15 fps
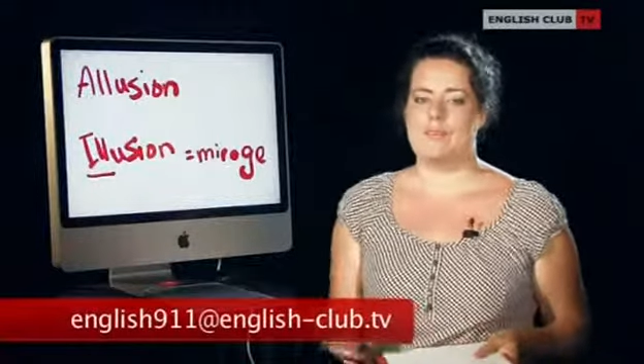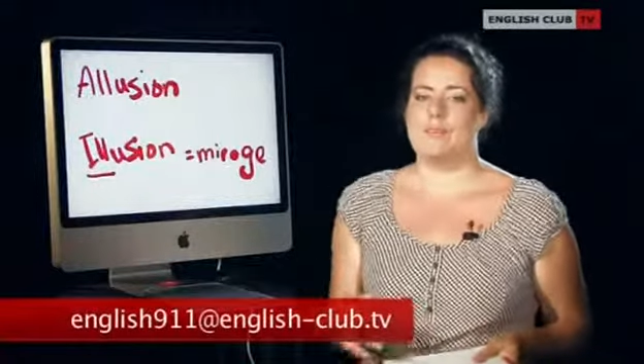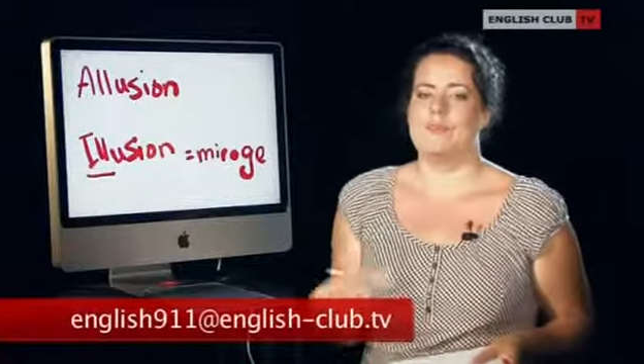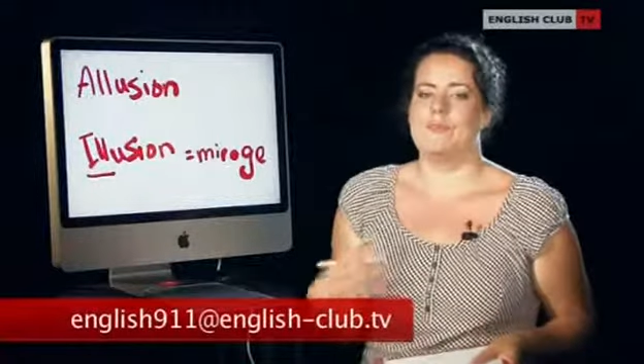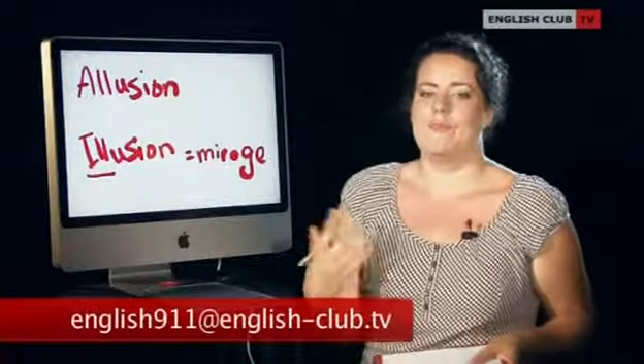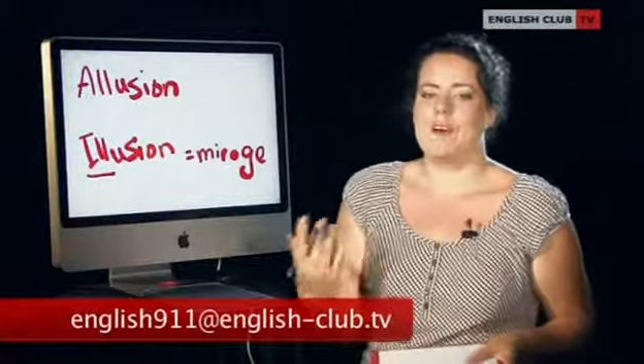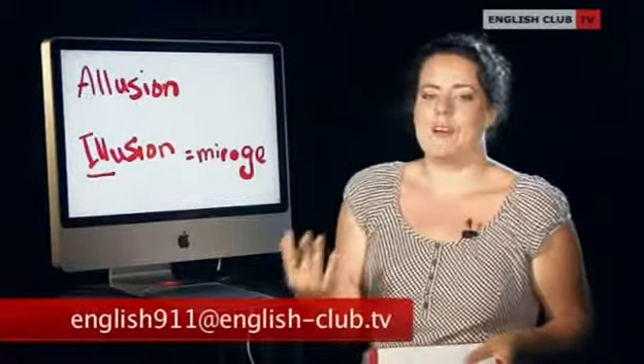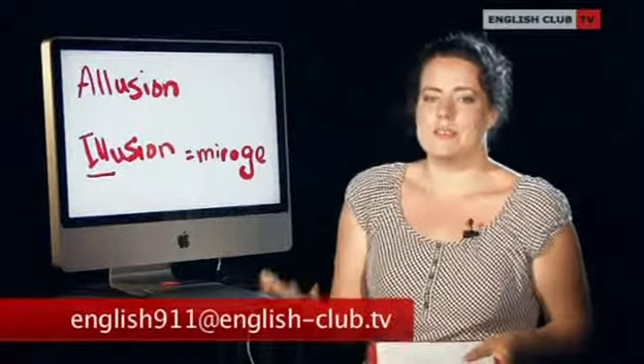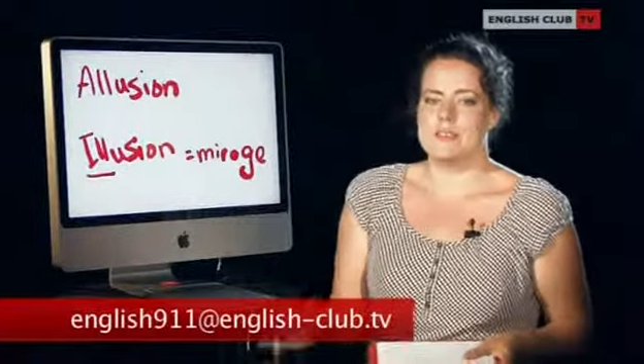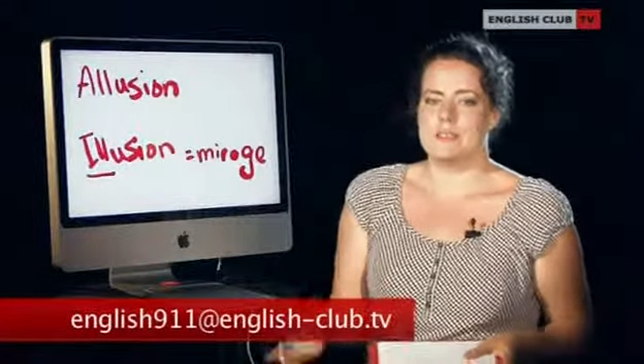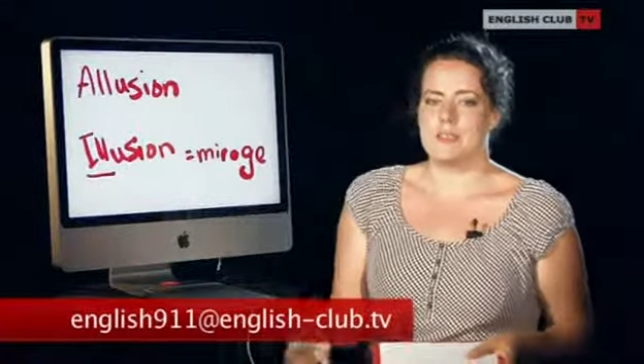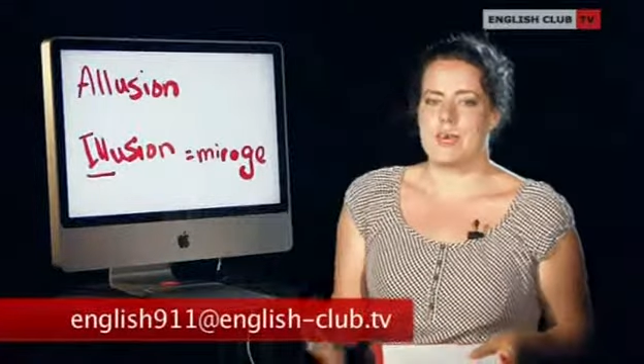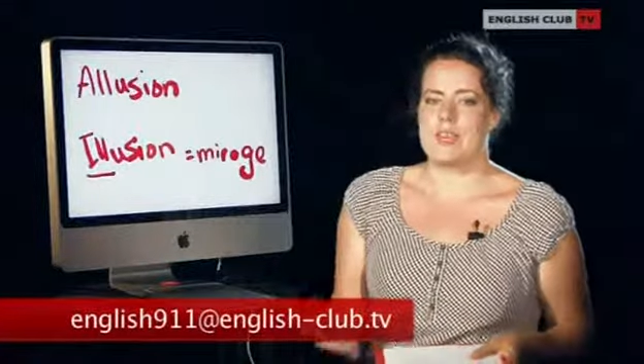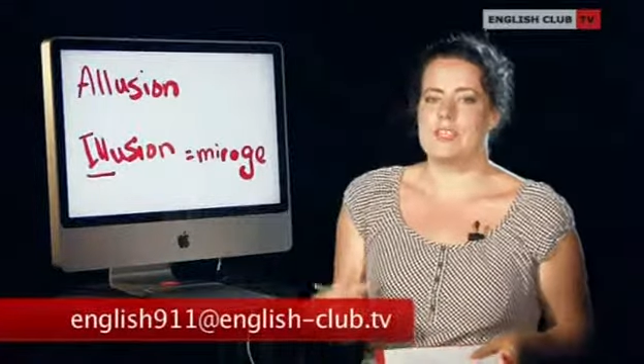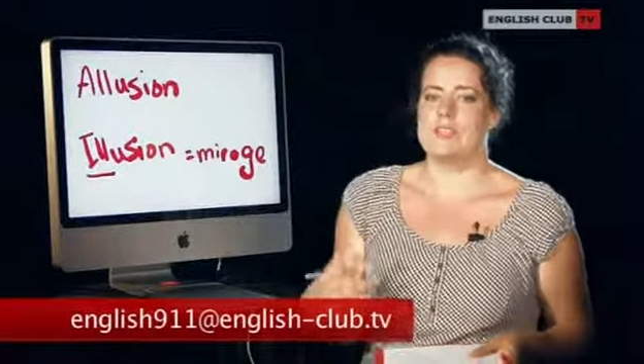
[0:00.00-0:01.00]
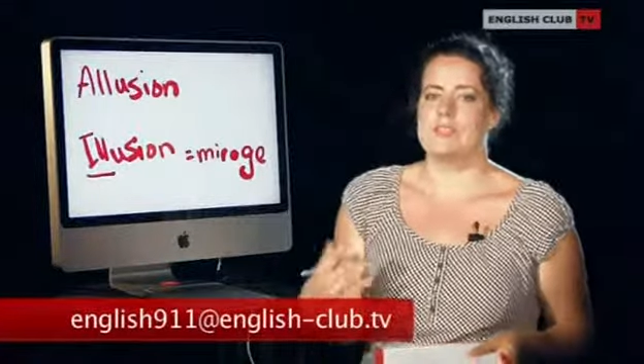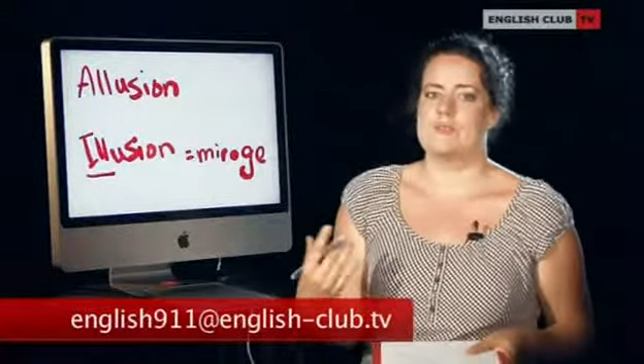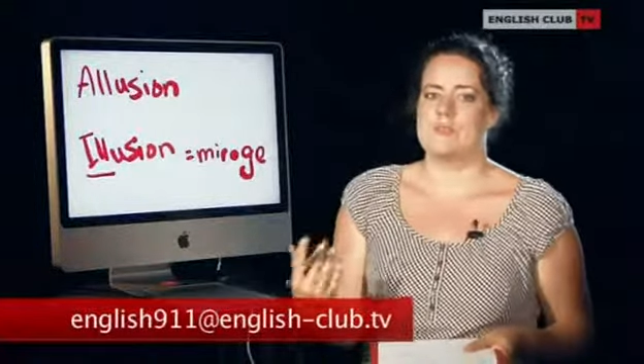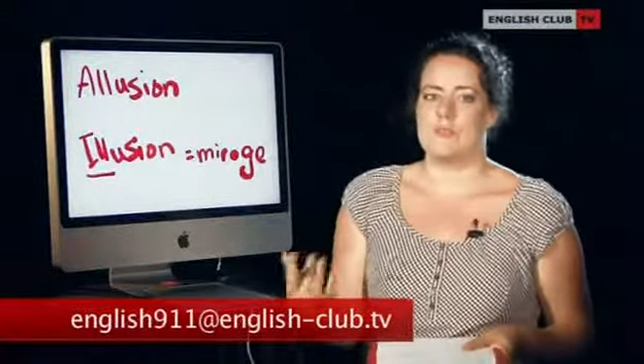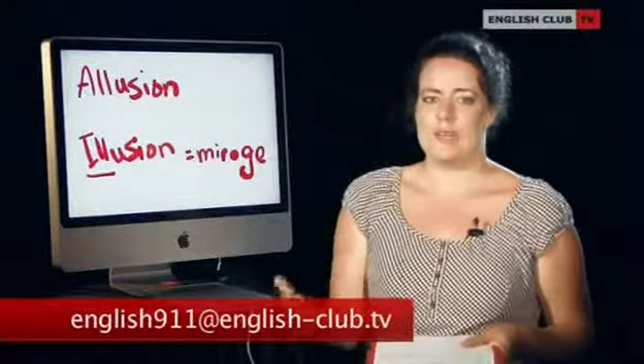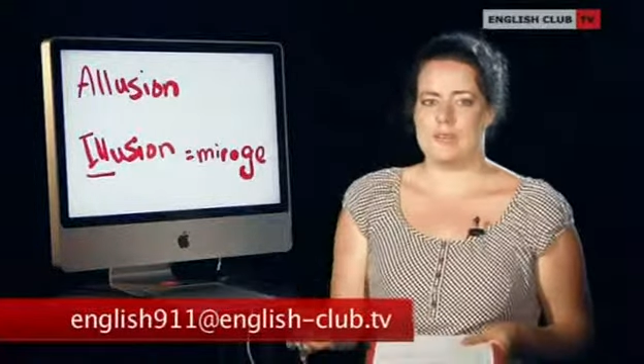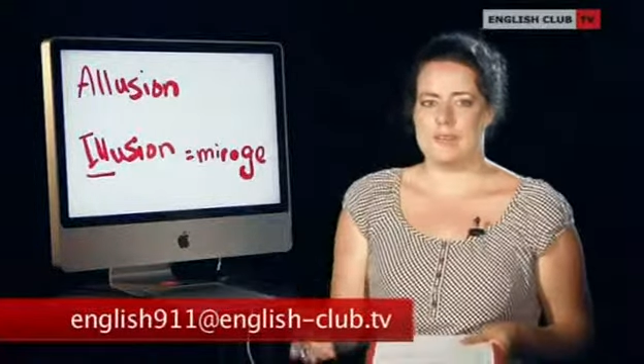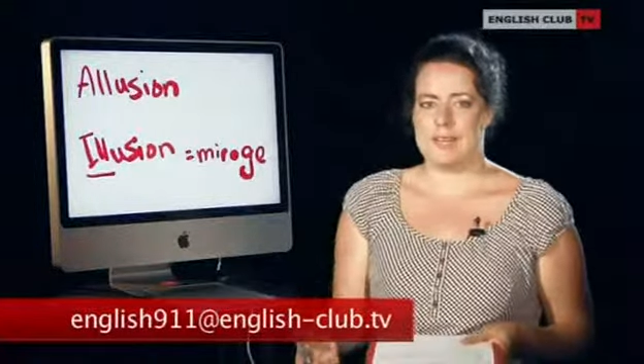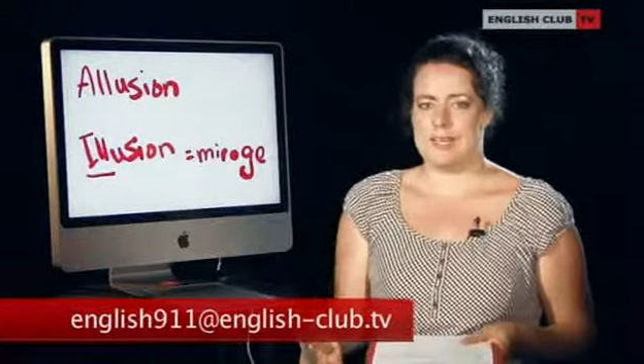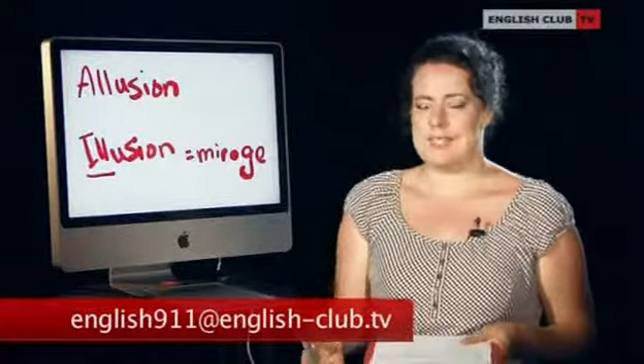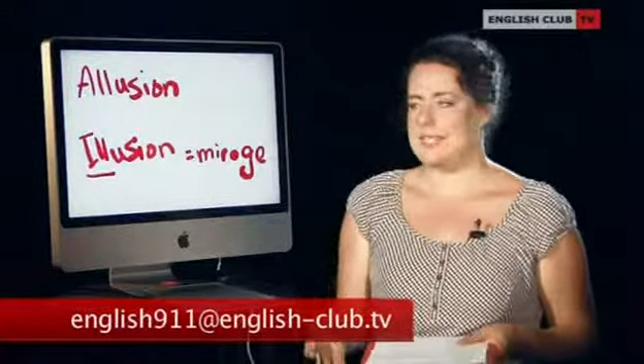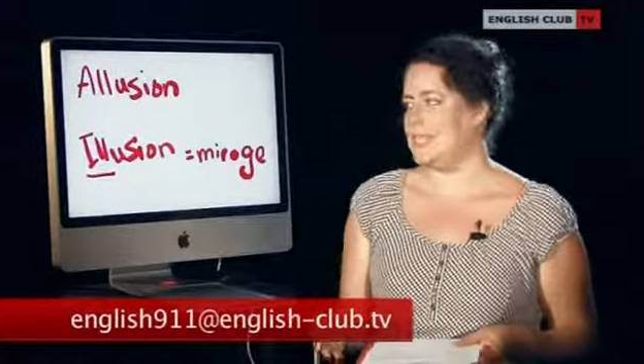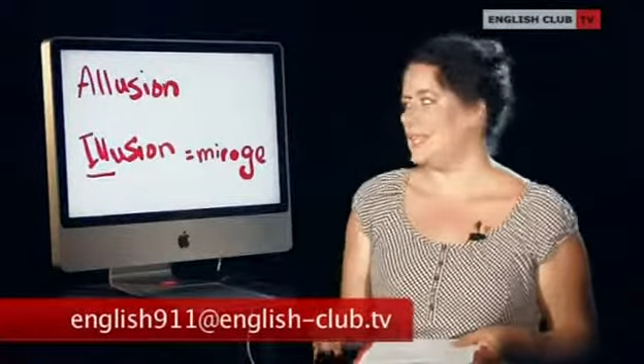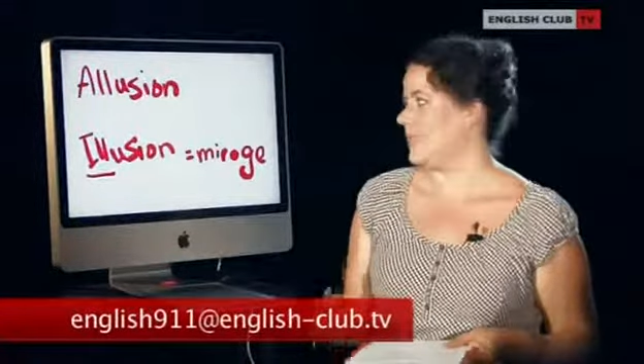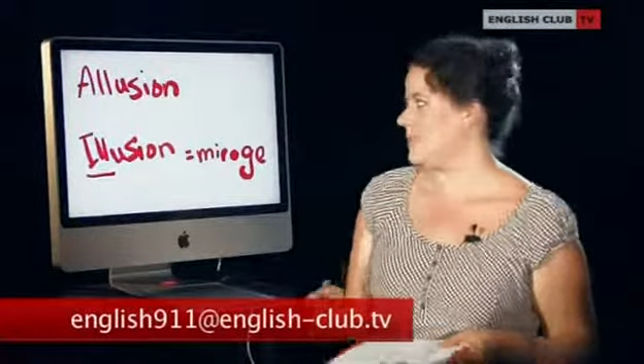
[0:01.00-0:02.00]
They're false impressions, false
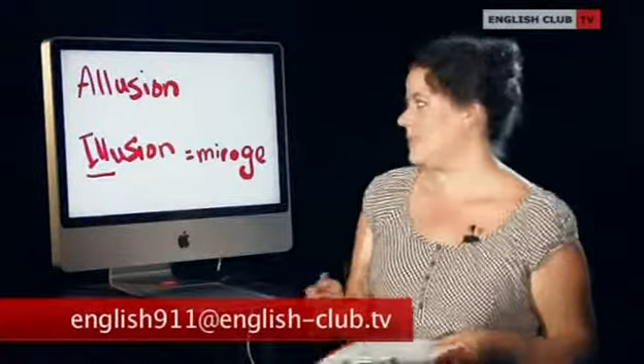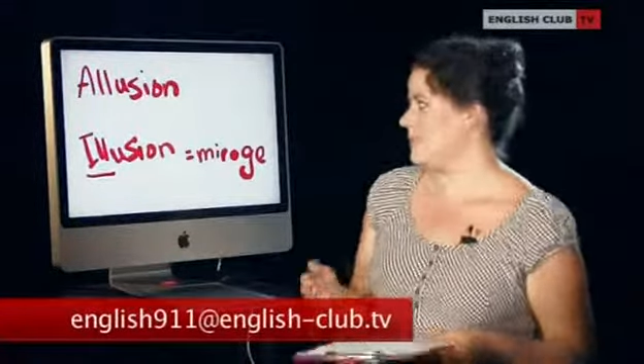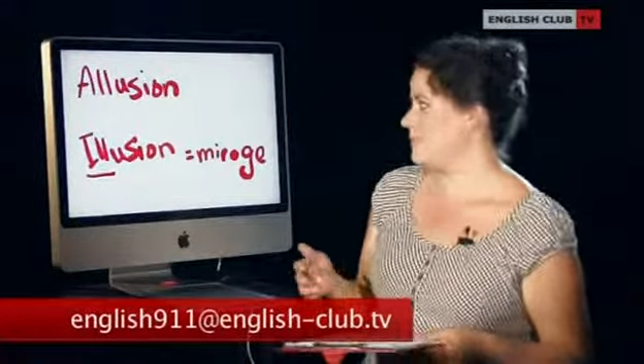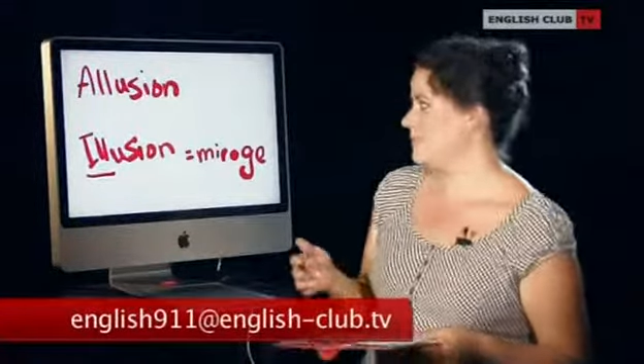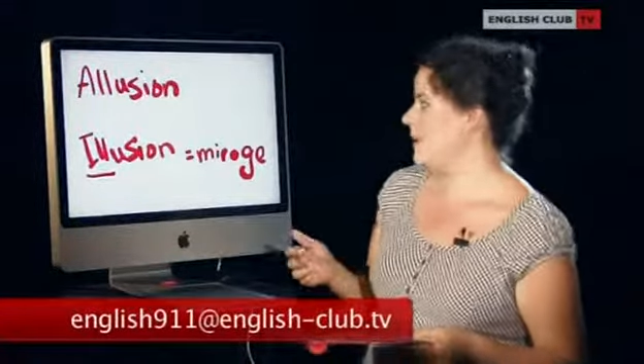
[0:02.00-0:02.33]
ideas.